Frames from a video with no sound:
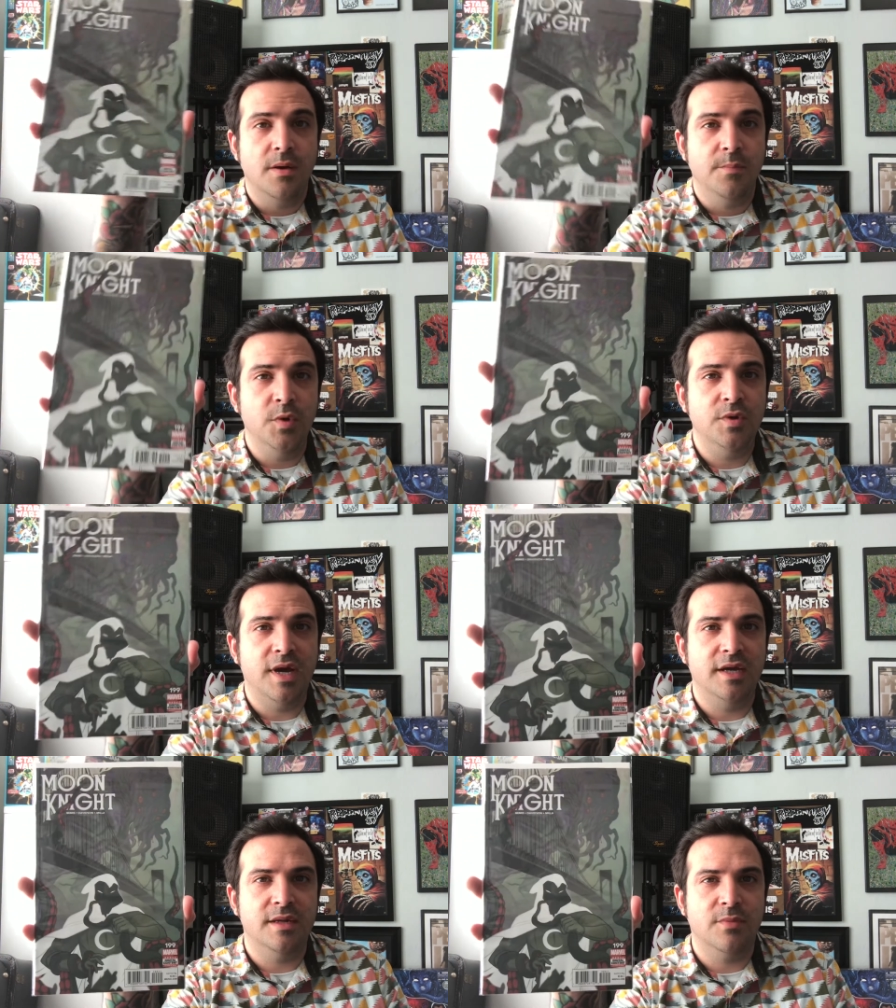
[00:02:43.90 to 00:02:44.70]
Moon
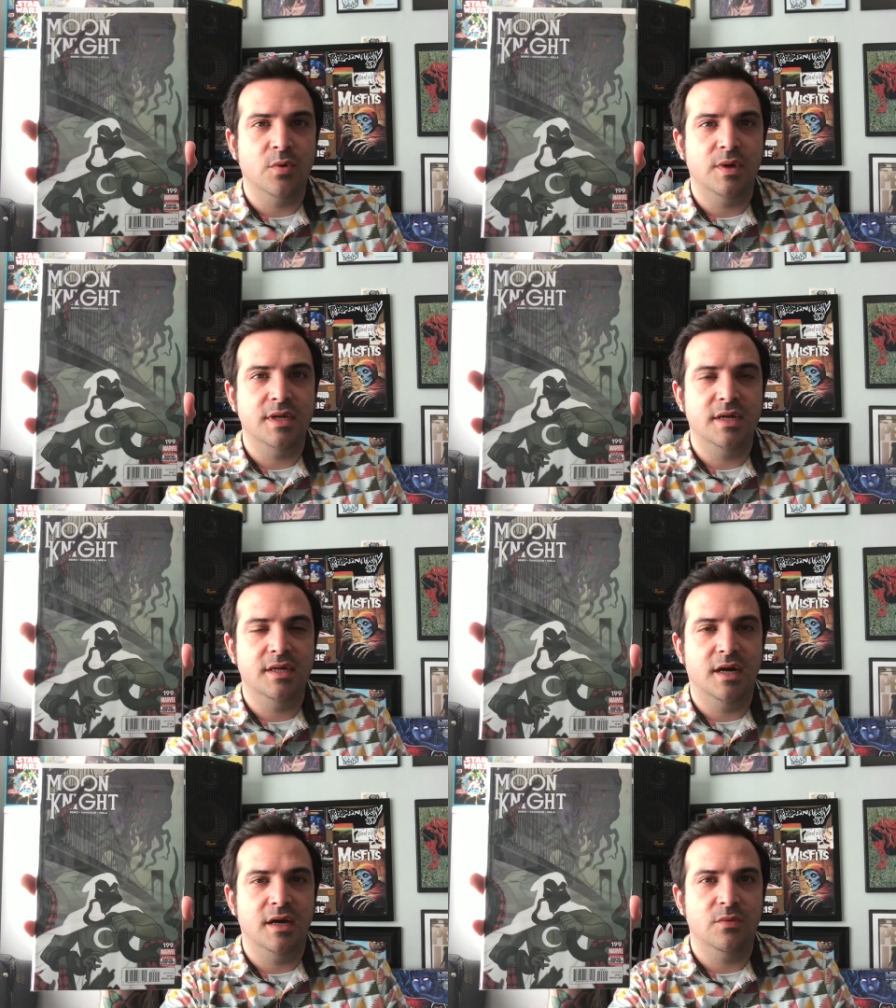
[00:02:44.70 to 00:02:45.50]
Knight number
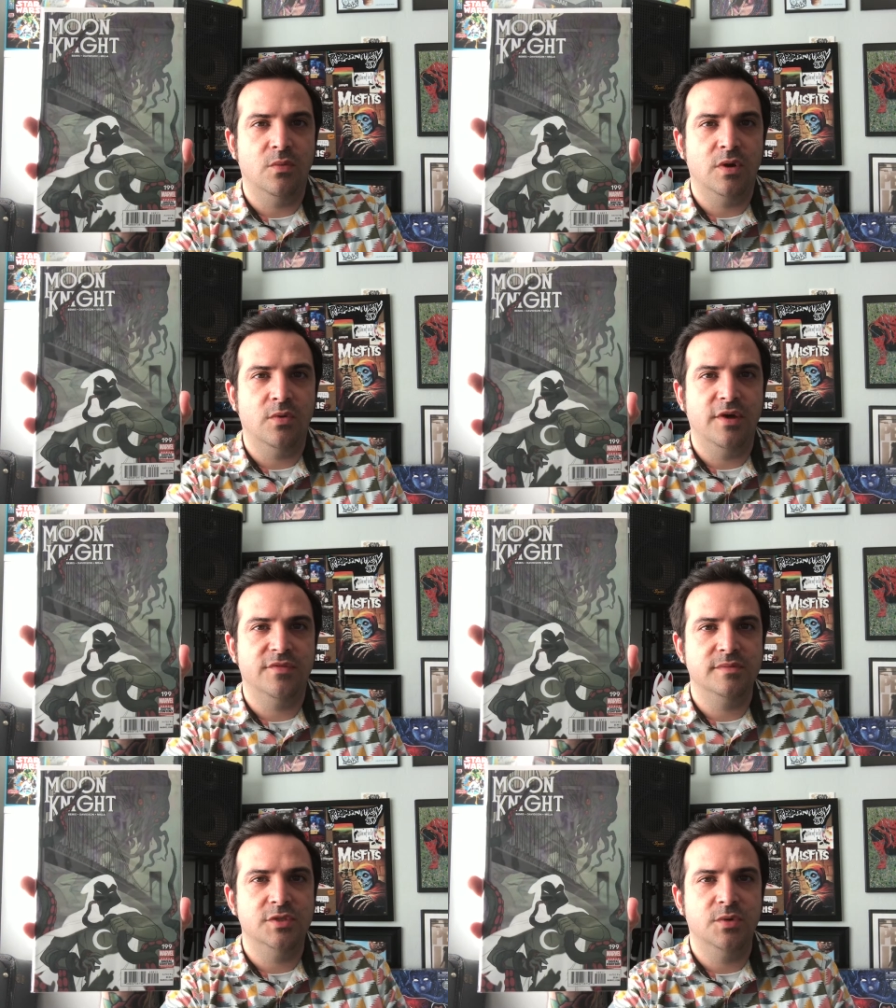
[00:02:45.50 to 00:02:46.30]
199, one away
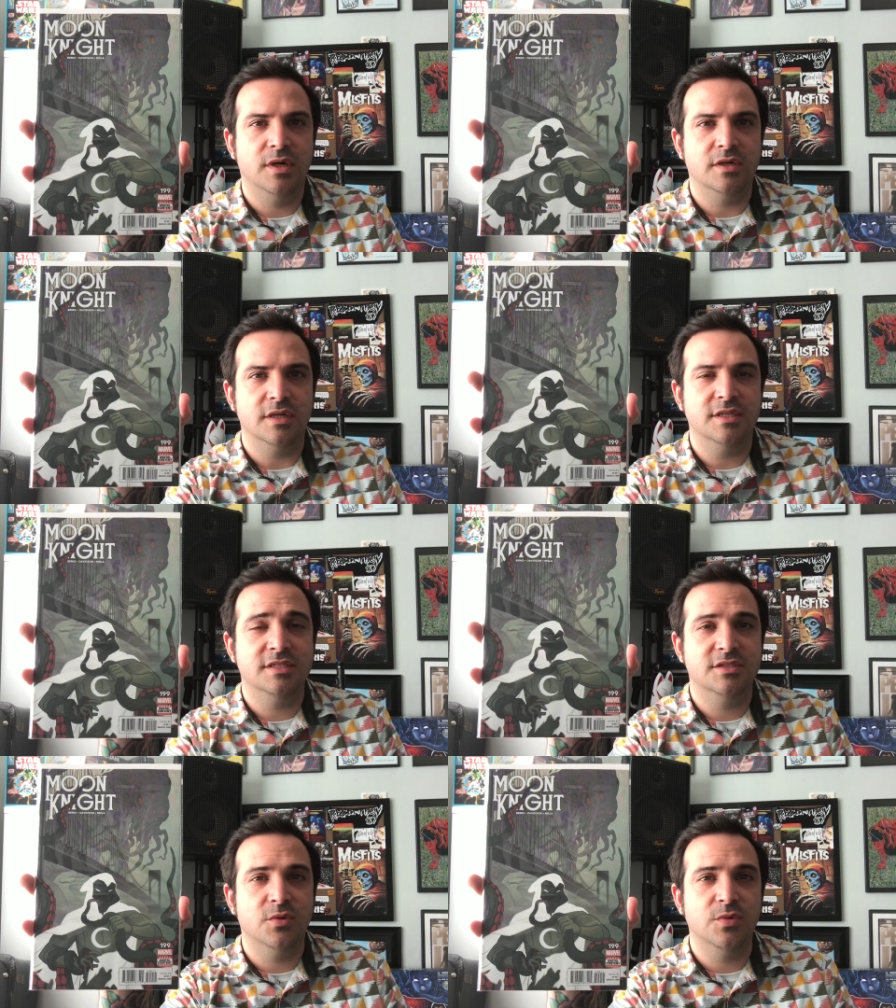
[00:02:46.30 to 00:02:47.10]
from 200.
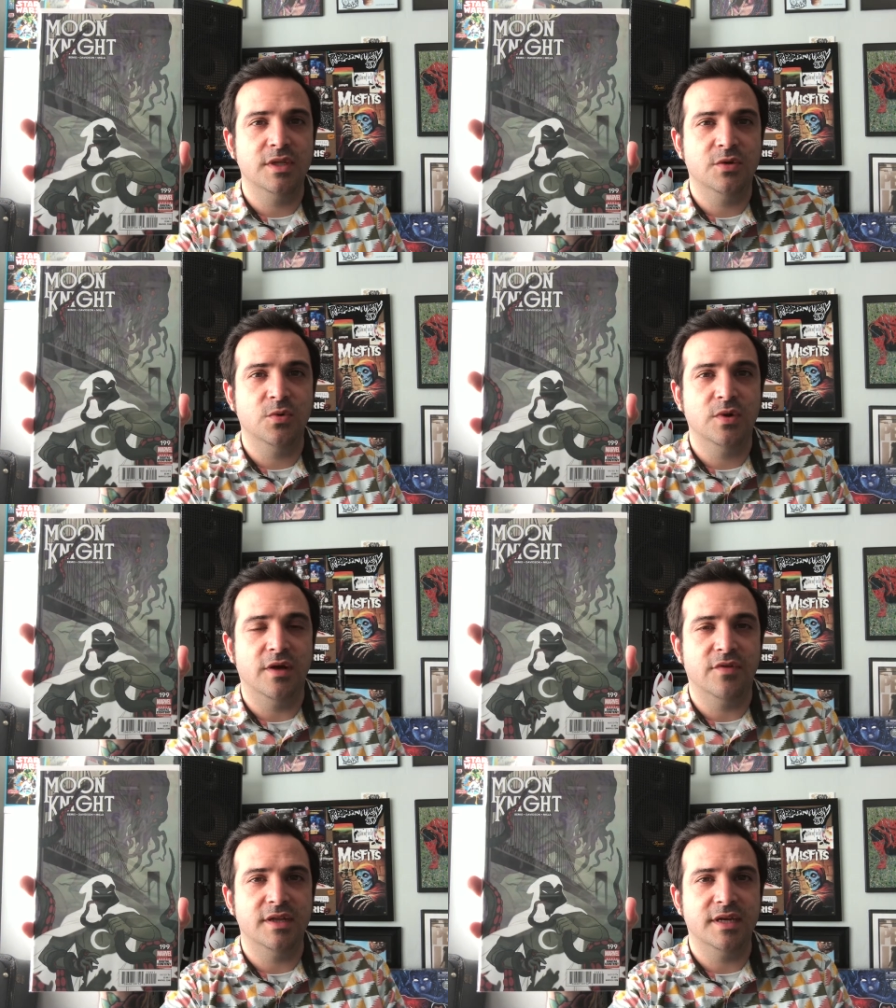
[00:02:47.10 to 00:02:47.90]
This is a really cool
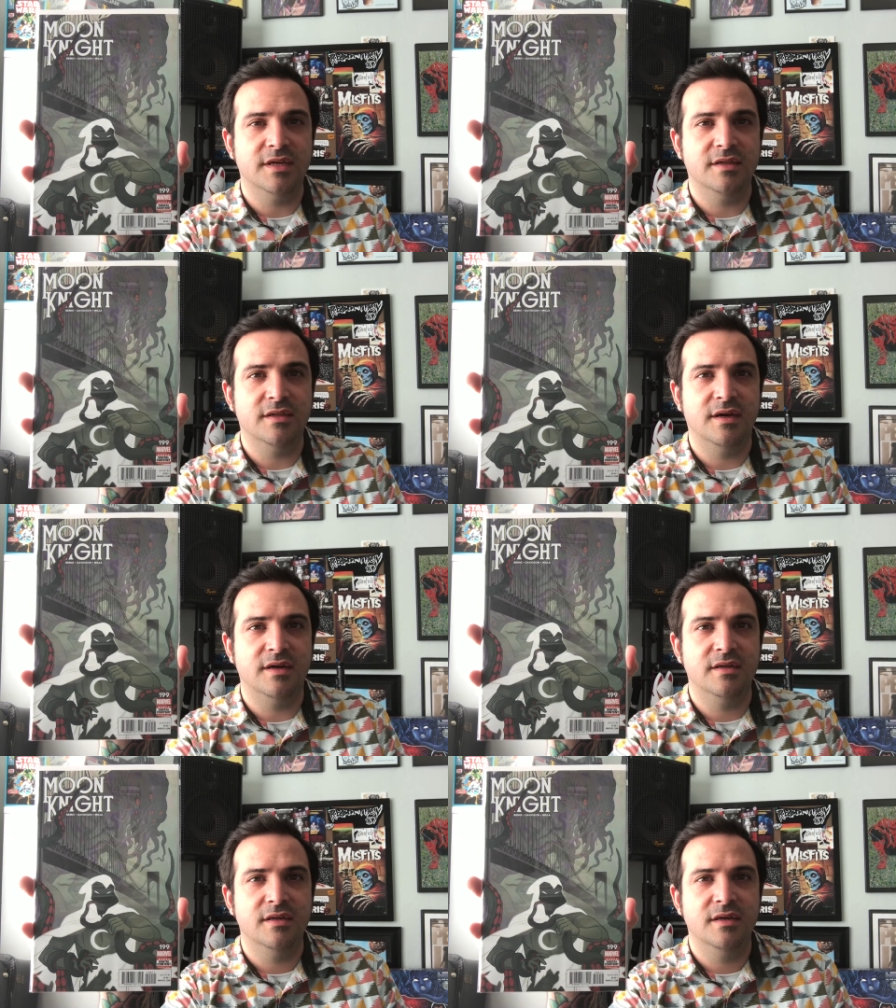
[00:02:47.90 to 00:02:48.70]
cover. I like it a lot.